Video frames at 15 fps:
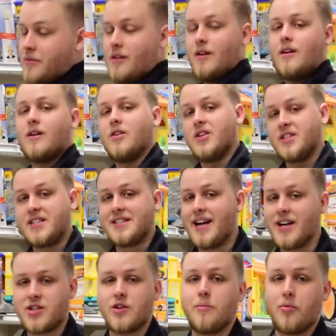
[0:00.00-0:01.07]
This is
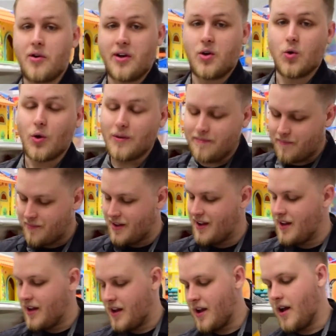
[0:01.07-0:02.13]
actually pretty cool.
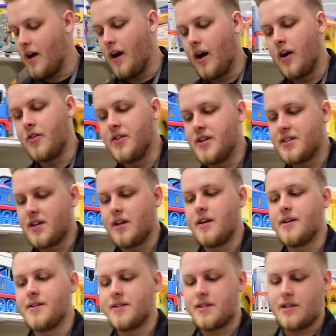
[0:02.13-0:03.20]
This
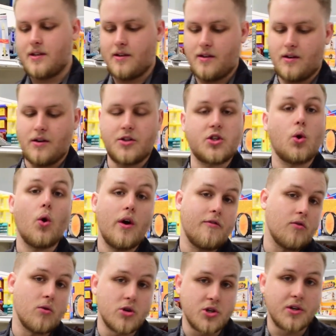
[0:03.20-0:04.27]
is a toy
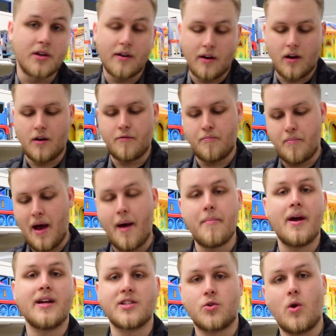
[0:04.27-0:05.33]
version of Batman's
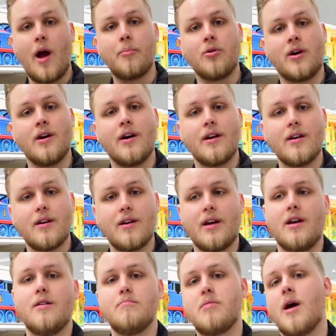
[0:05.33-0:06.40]
grapple gun in
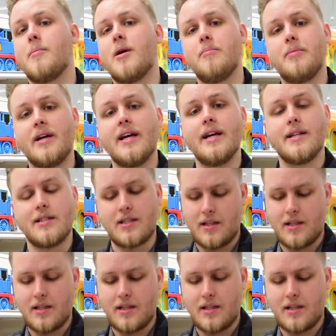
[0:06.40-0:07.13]
Batman Begins.